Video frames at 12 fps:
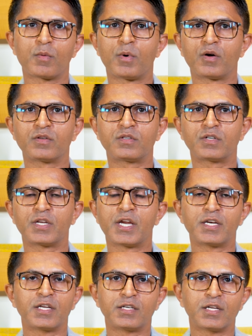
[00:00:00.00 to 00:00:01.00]
about
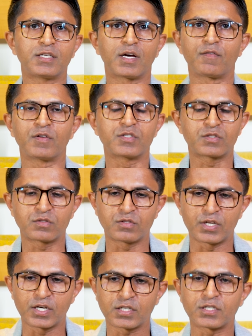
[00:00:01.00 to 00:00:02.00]
creating data, once
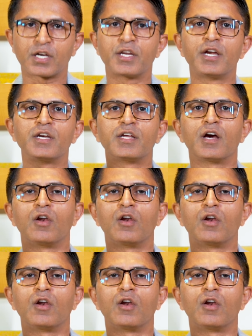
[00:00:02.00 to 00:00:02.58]
data are creating,